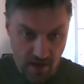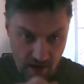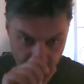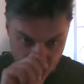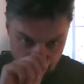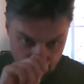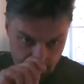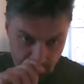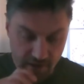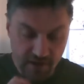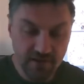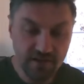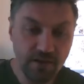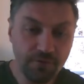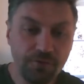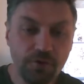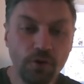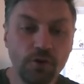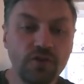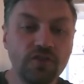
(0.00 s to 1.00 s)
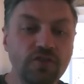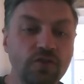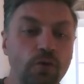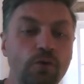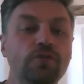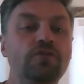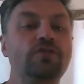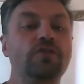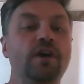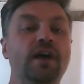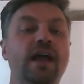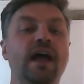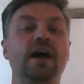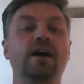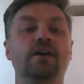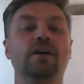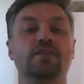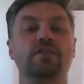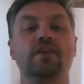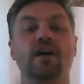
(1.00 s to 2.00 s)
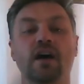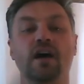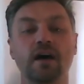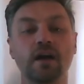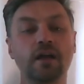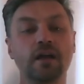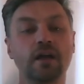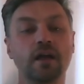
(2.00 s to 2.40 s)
is because if you're a sorcerer character,